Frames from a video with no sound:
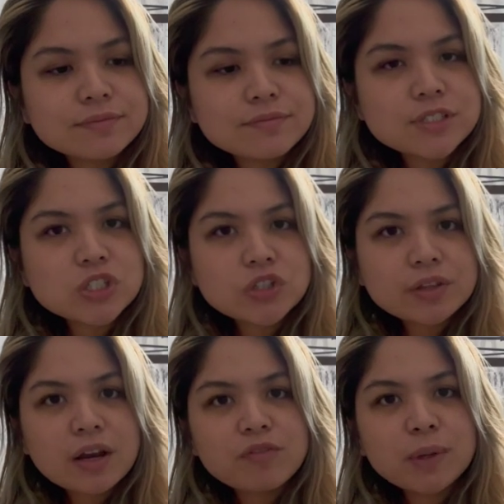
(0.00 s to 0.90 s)
dessert
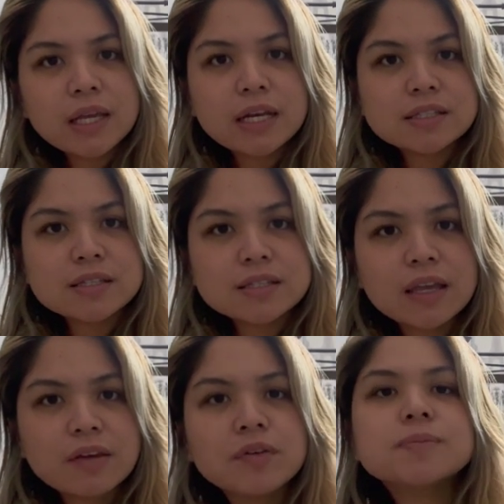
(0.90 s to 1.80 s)
that I've been eating since I
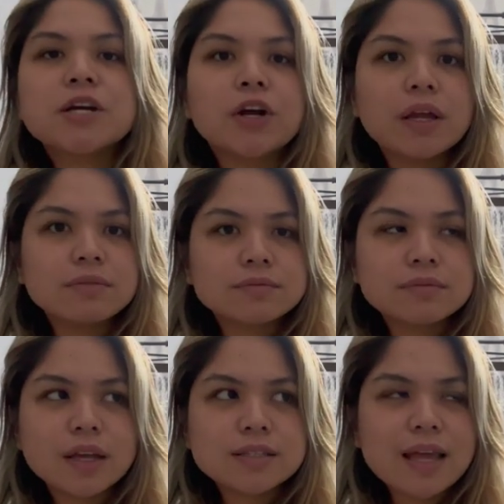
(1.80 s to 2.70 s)
gave up dairy,
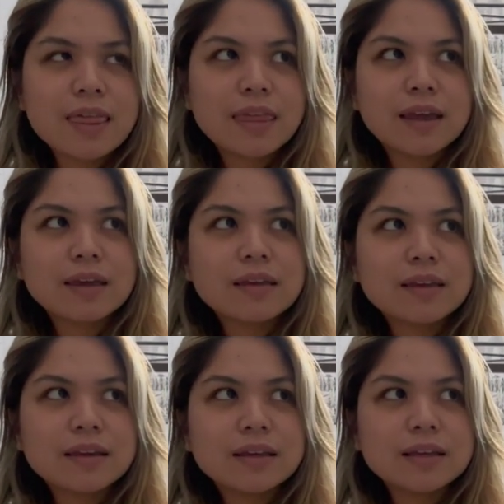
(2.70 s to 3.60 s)
because I think
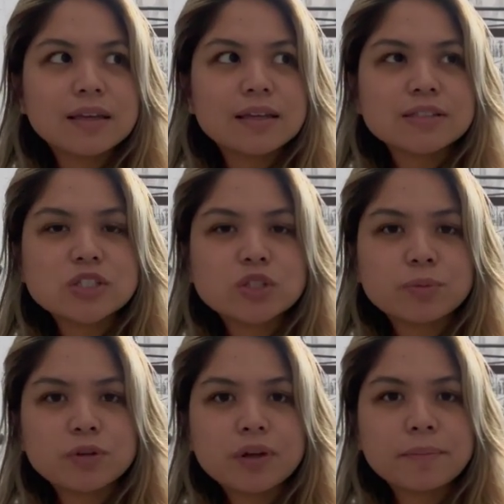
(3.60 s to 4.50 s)
it's
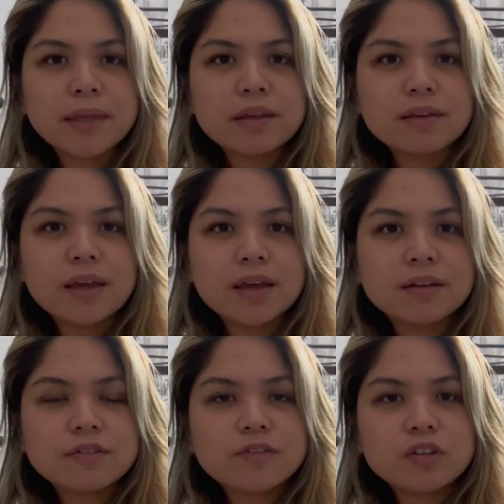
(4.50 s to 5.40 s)
super yummy
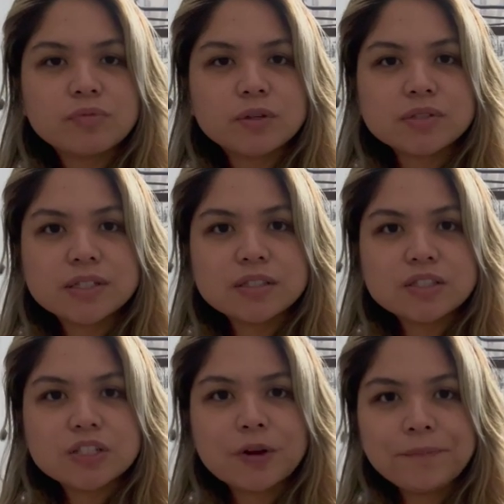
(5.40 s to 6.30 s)
and full of protein.
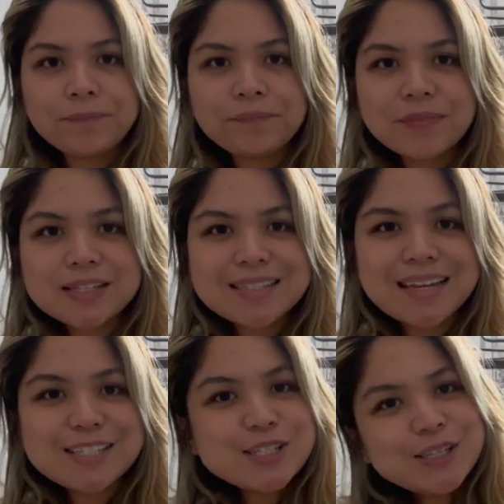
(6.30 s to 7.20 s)
So stay
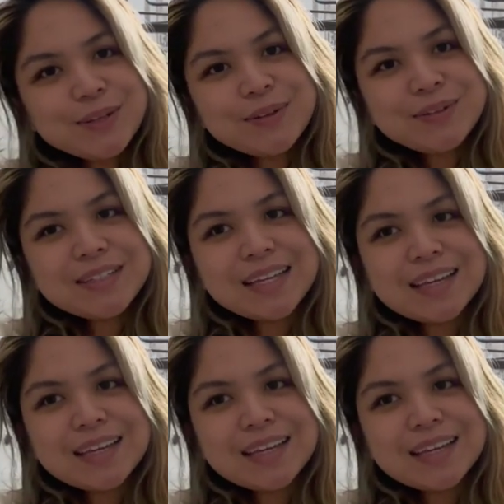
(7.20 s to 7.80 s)
tuned.